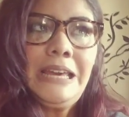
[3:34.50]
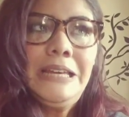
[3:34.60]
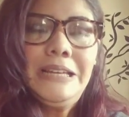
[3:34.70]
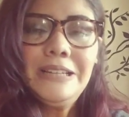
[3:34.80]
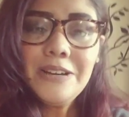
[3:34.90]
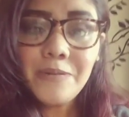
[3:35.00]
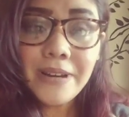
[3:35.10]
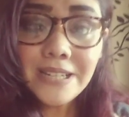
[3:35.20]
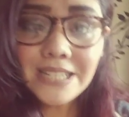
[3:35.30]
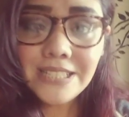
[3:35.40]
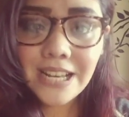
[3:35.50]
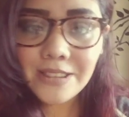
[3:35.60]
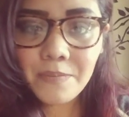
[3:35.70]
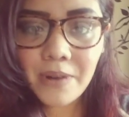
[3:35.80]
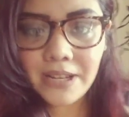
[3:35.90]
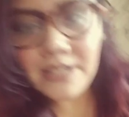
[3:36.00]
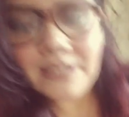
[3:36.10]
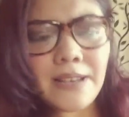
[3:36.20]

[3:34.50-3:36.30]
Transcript: I why didn't I check the prices?